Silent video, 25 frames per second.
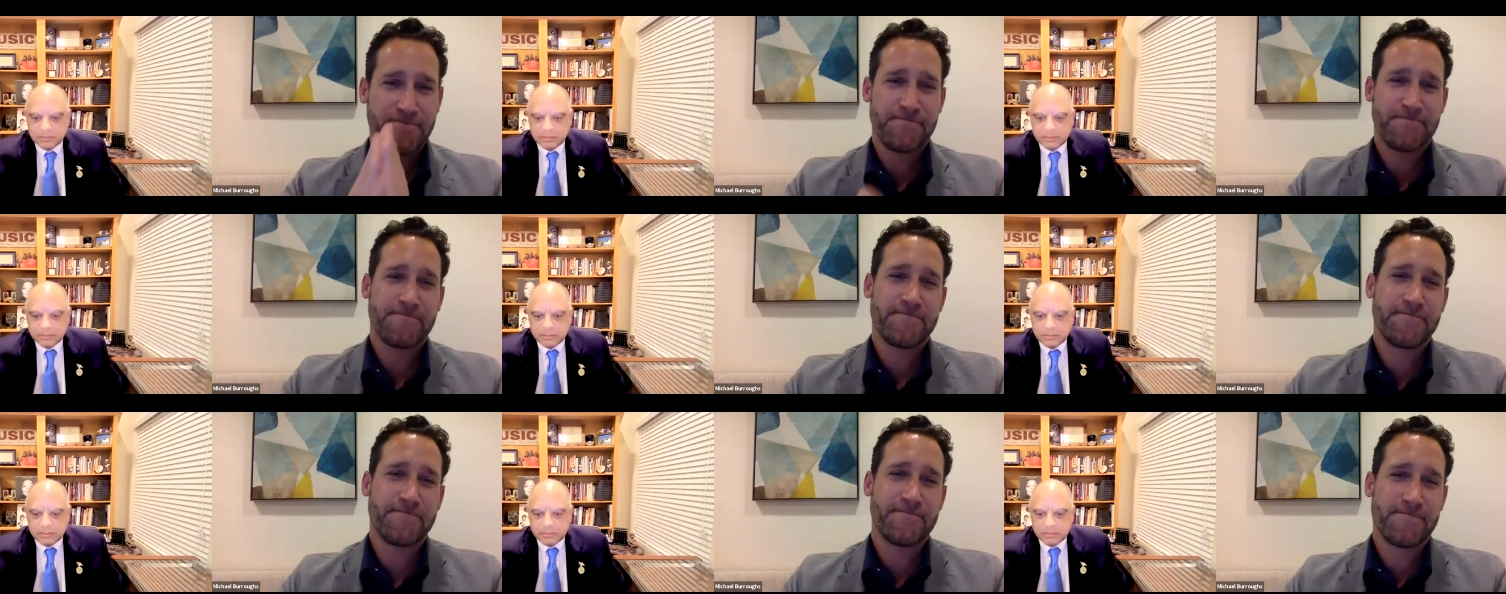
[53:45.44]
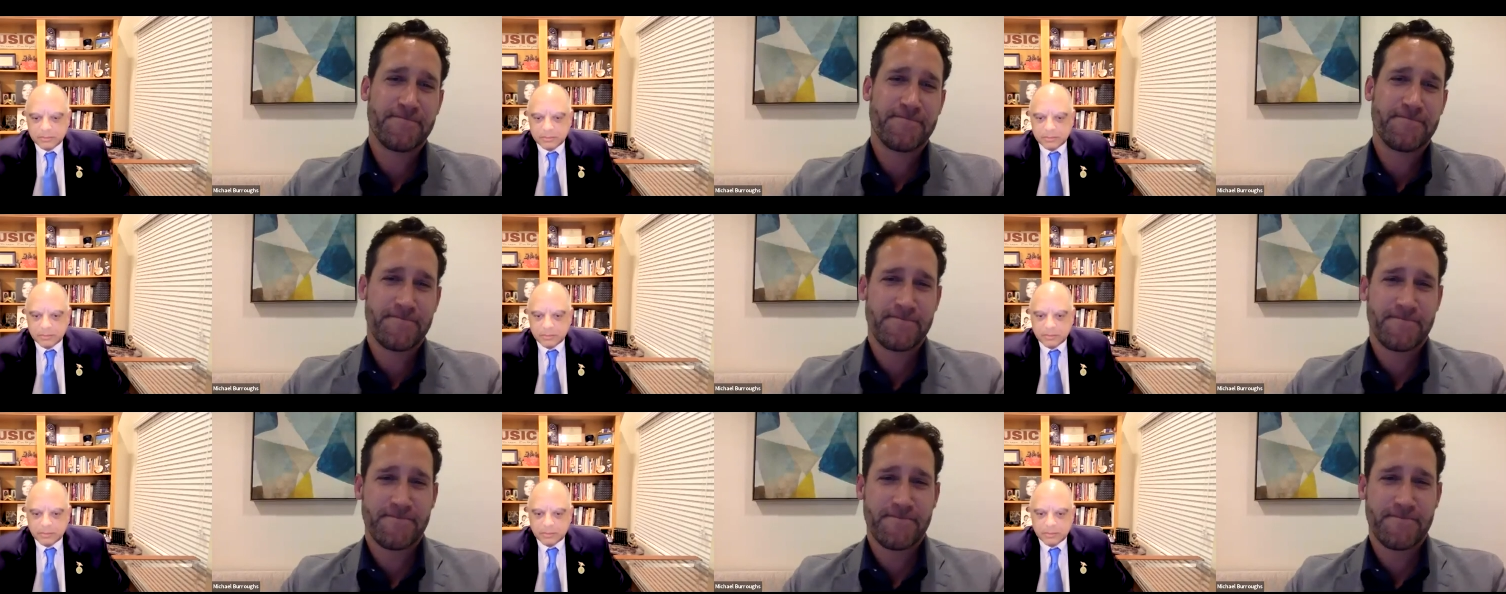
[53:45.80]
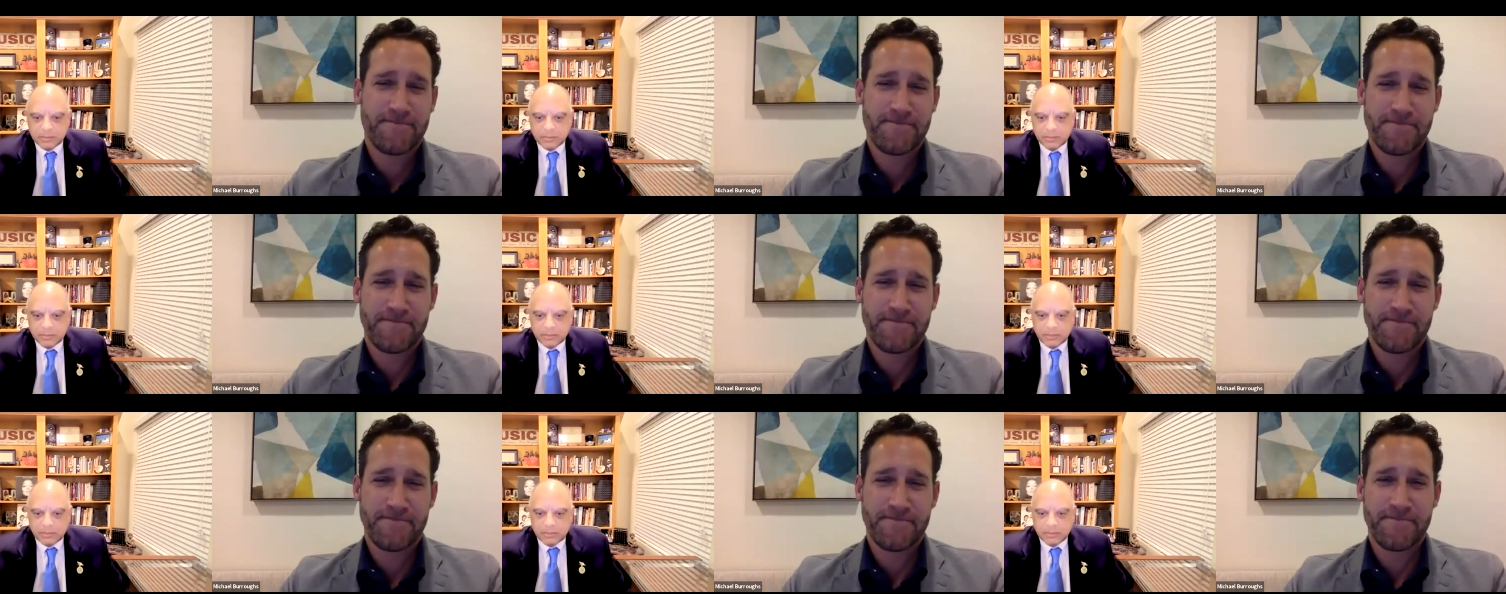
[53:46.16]

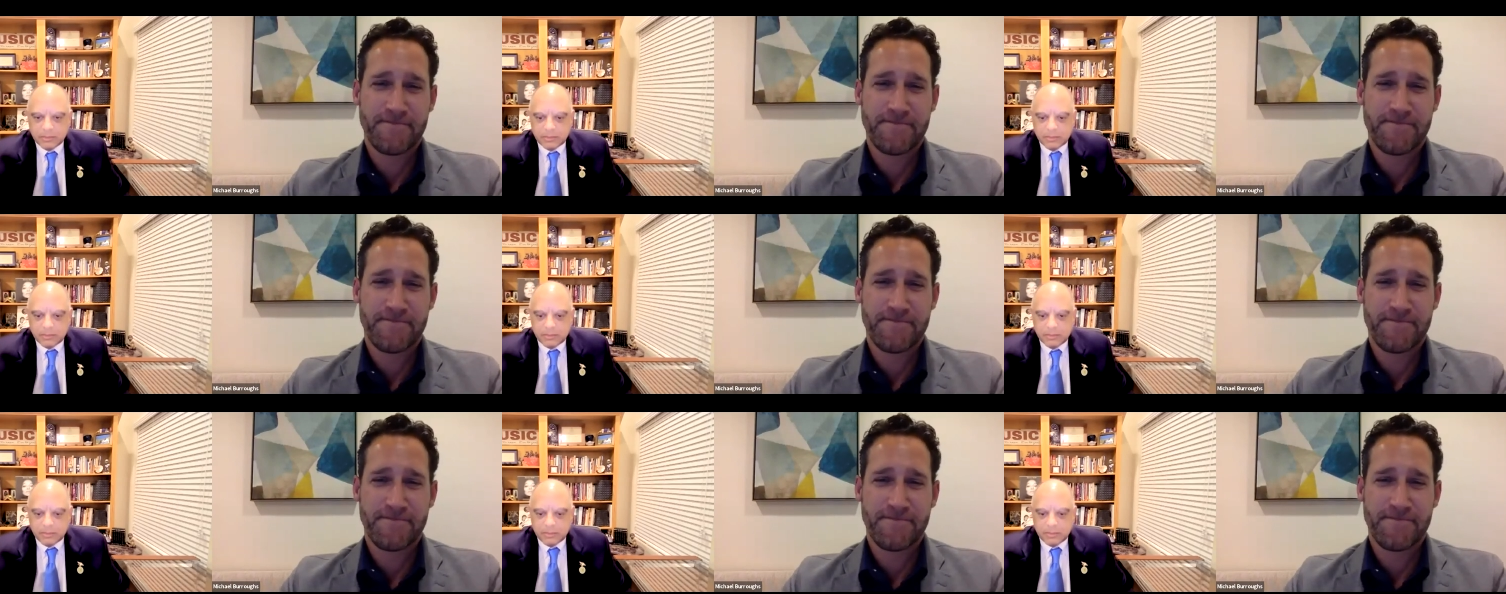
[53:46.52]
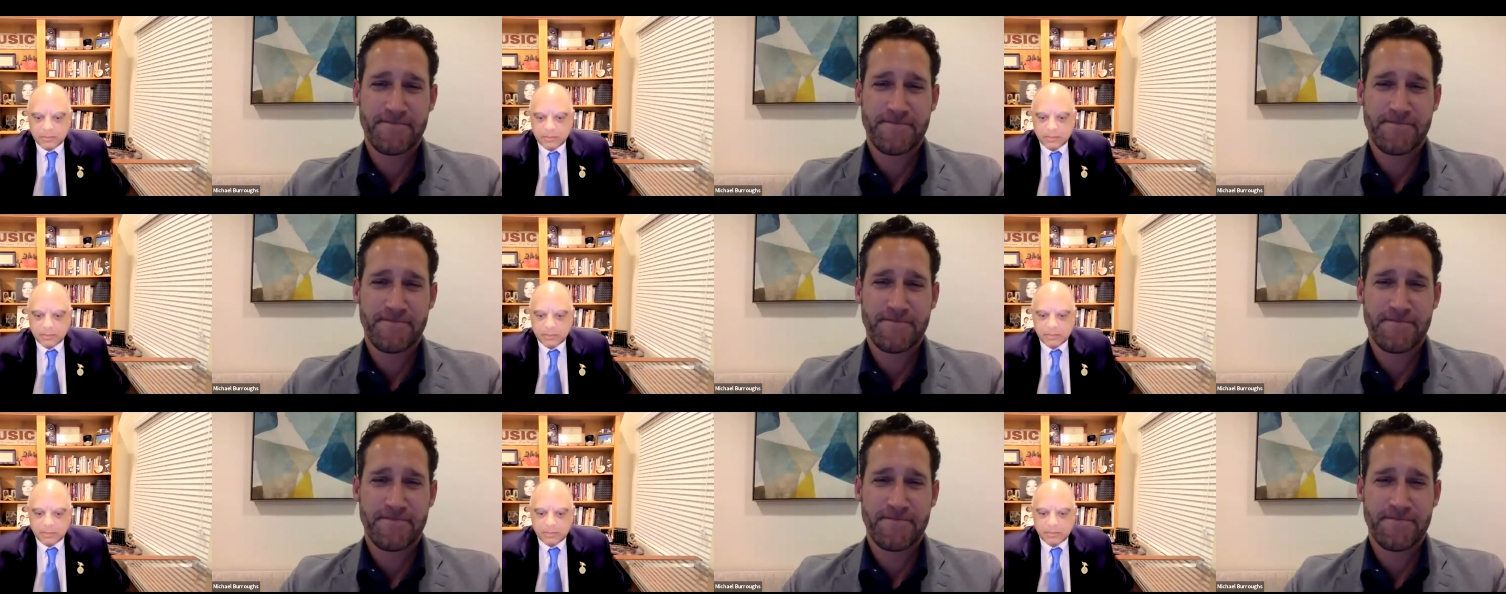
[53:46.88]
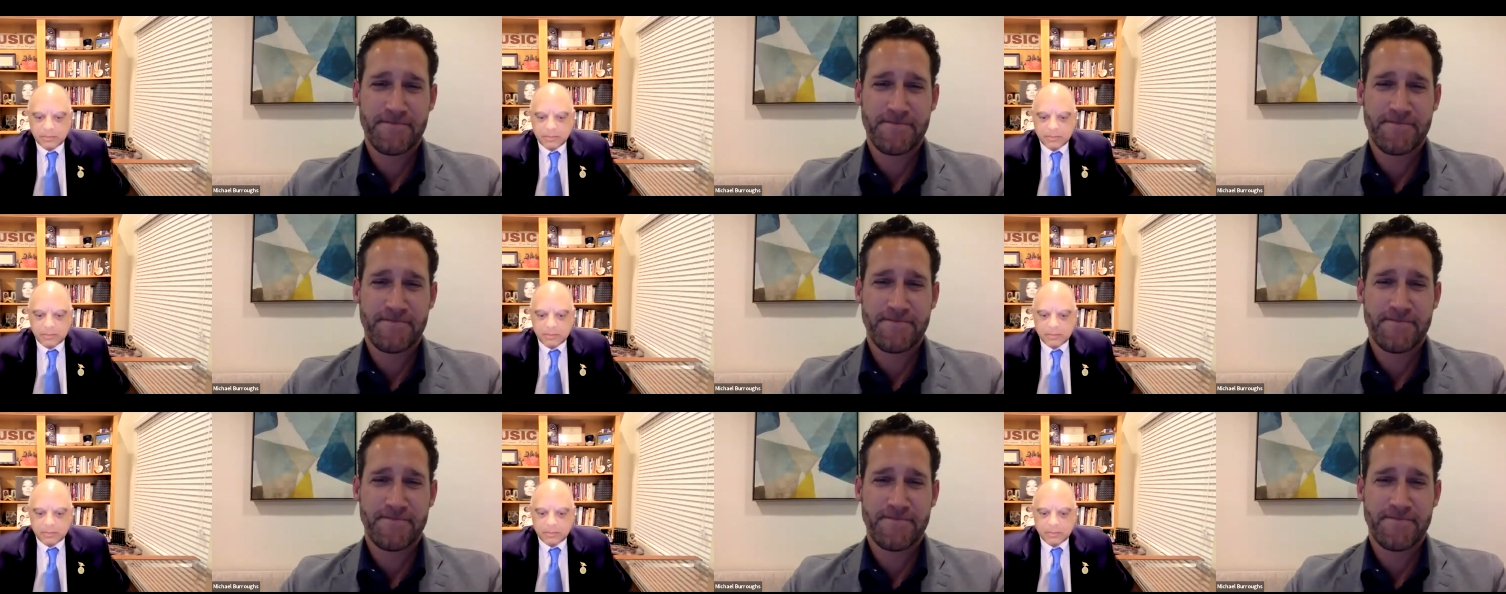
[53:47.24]
[no speech]